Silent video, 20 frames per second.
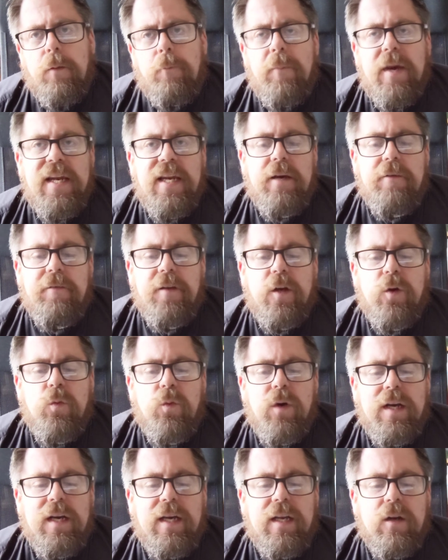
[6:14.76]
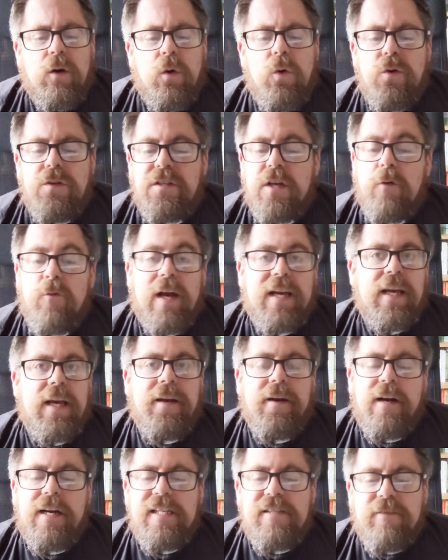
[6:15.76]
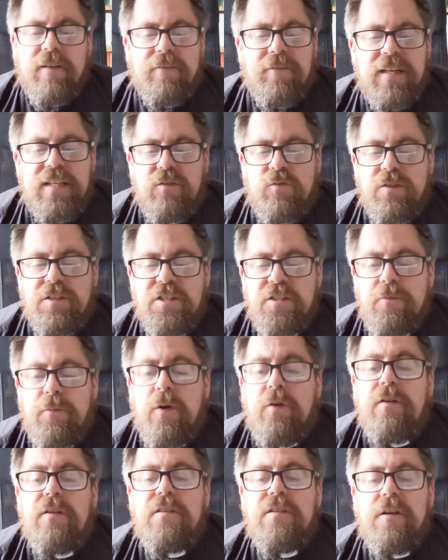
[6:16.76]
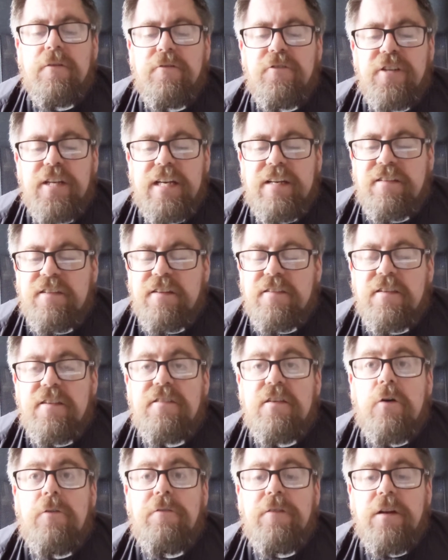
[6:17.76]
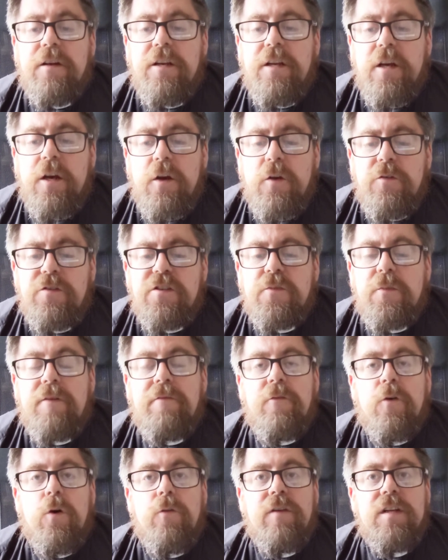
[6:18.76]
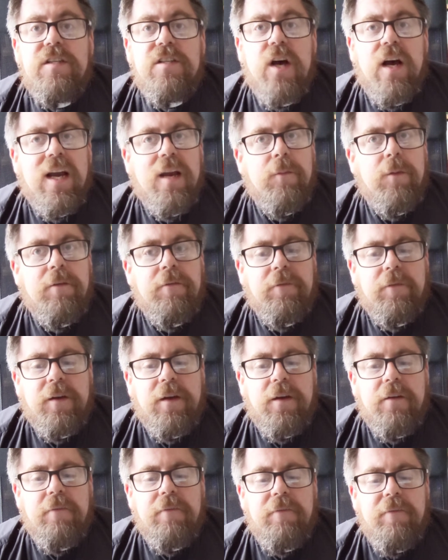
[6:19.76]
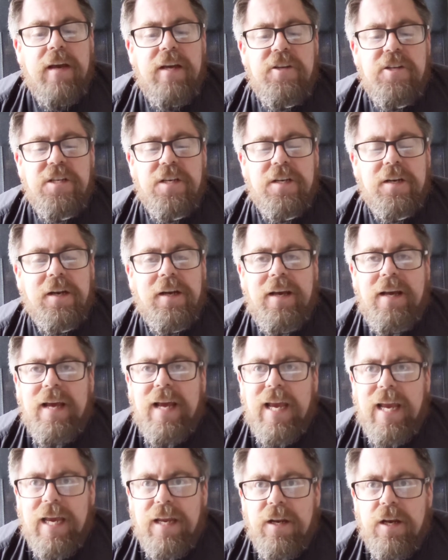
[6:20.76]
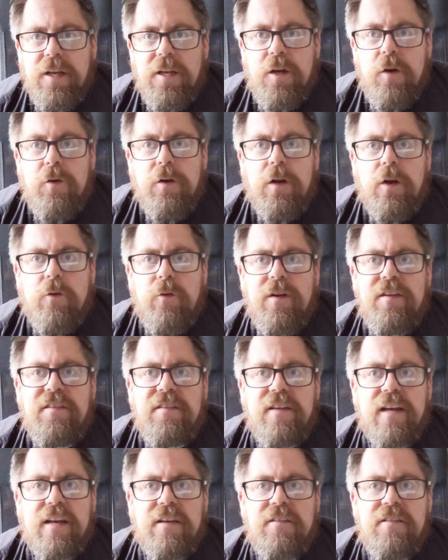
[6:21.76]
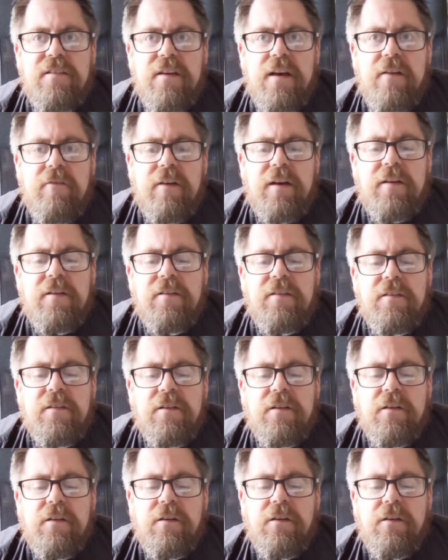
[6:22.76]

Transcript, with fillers: Many of you will also recognise that this response of Jesus is often used before the time of confession in a Eucharistic service